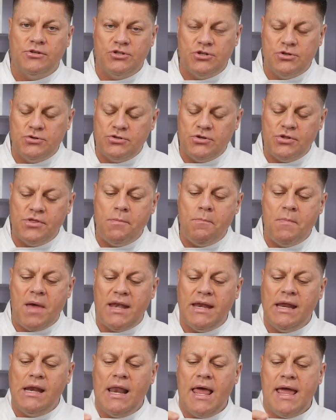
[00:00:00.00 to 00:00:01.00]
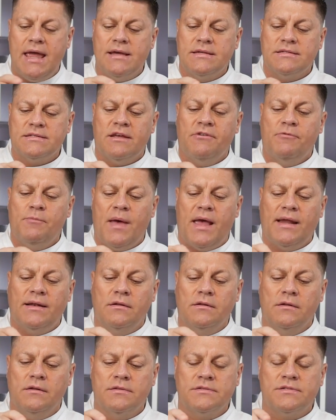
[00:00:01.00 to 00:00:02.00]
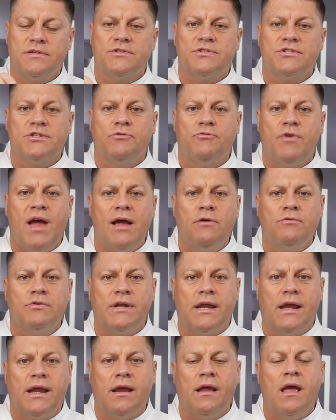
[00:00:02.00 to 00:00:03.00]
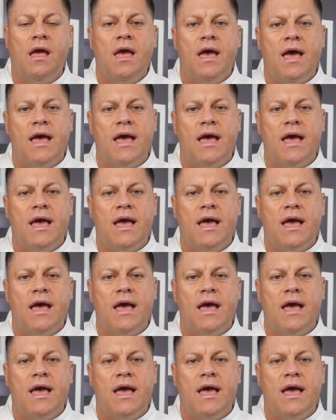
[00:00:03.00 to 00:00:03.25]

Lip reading: due to the many layers of petals surrounding